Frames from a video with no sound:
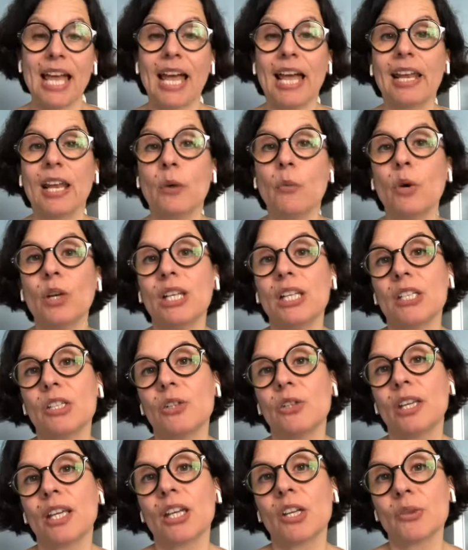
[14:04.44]
And I wanted
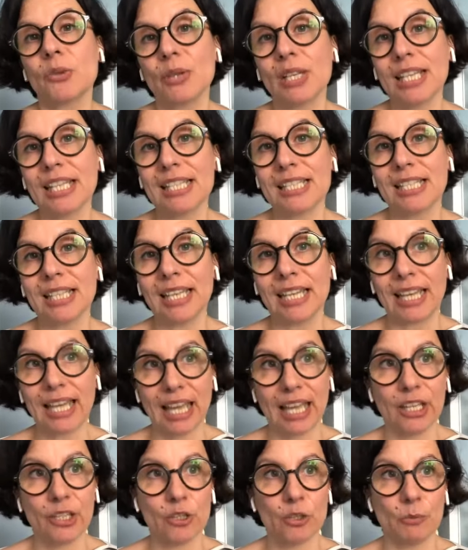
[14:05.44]
to increase
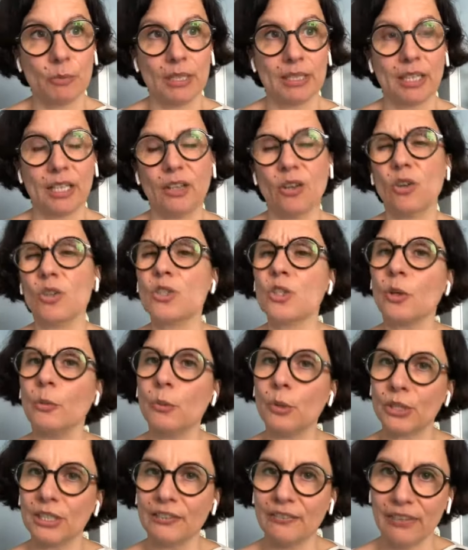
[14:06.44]
engagement and also
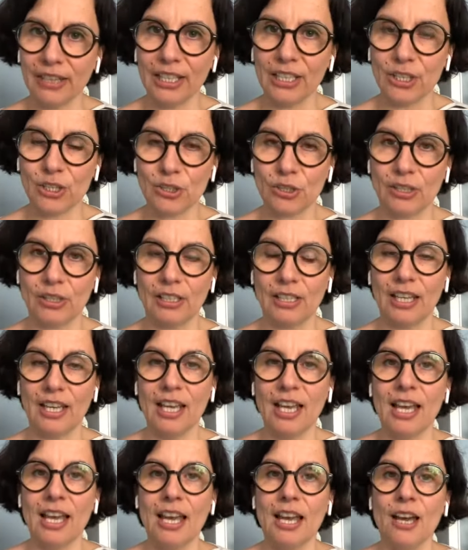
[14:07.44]
motivation
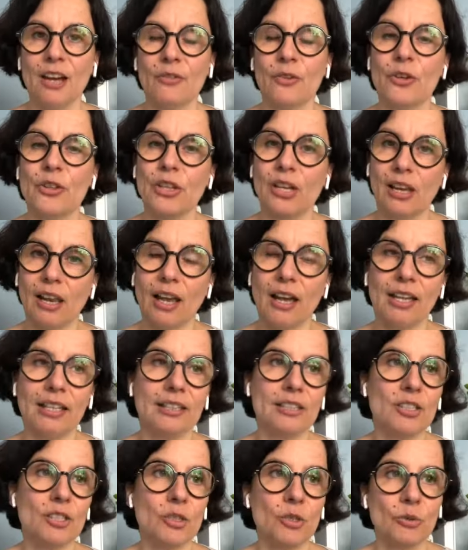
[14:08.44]
for the
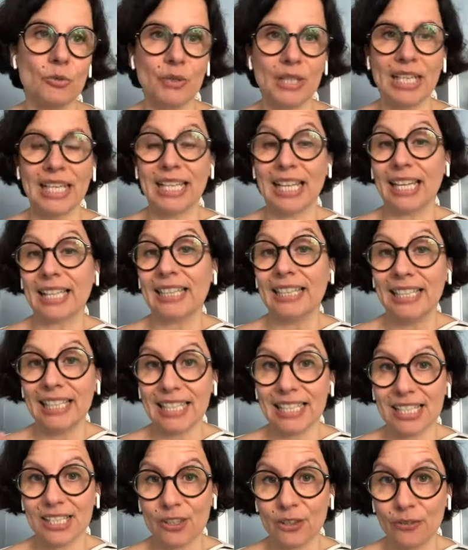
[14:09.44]
clients to read at
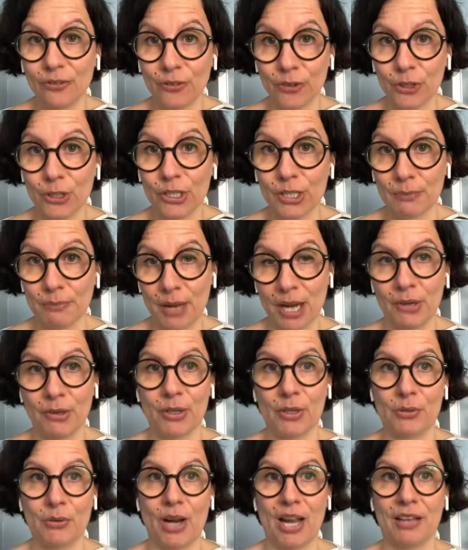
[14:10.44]
least the first
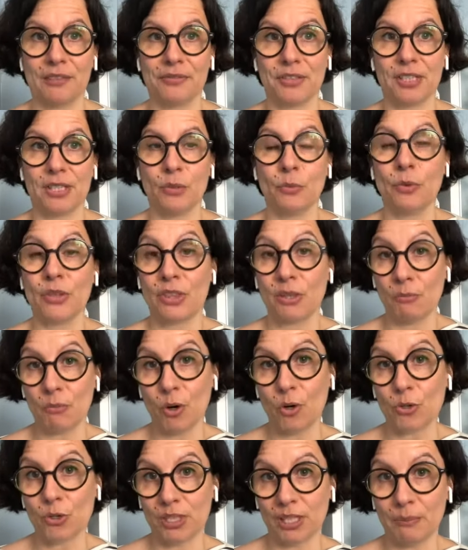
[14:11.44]
paragraphs with the
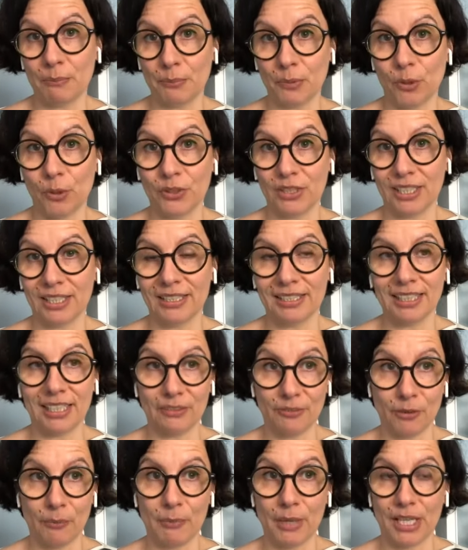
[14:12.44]
most important
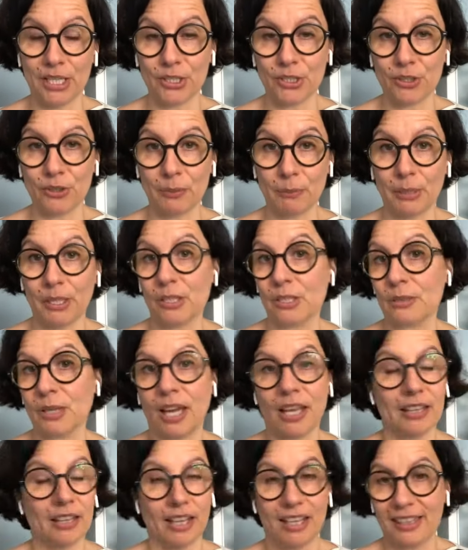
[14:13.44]
information, because
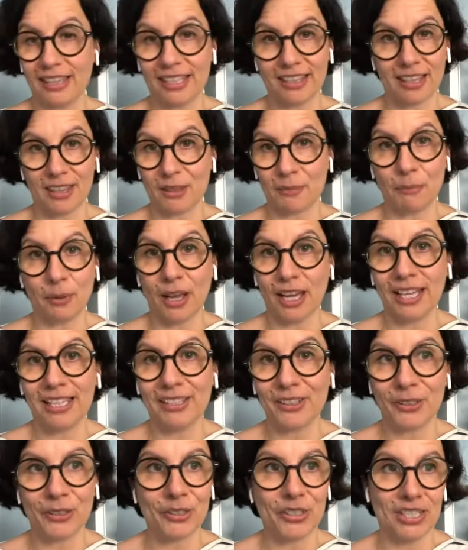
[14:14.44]
I think that the
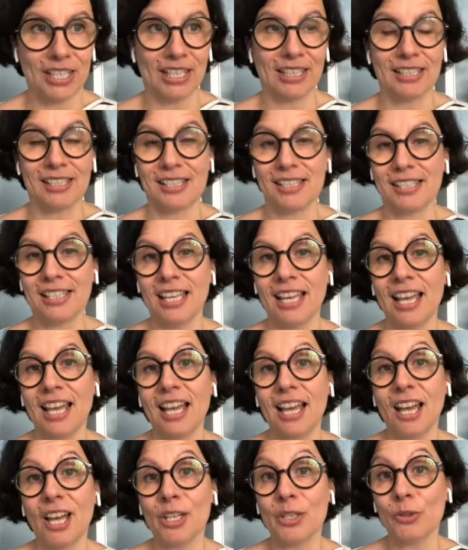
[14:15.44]
blind consents
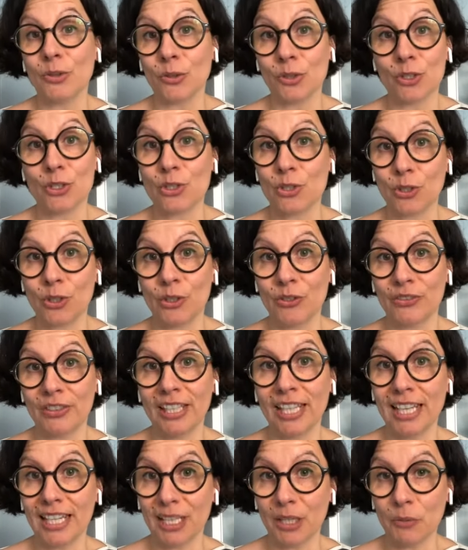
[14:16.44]
do not serve
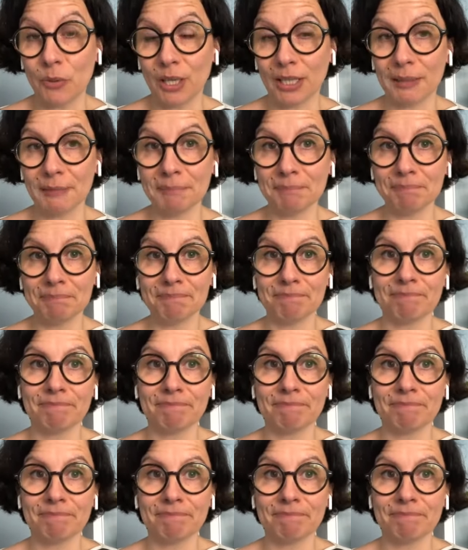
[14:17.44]
anyone.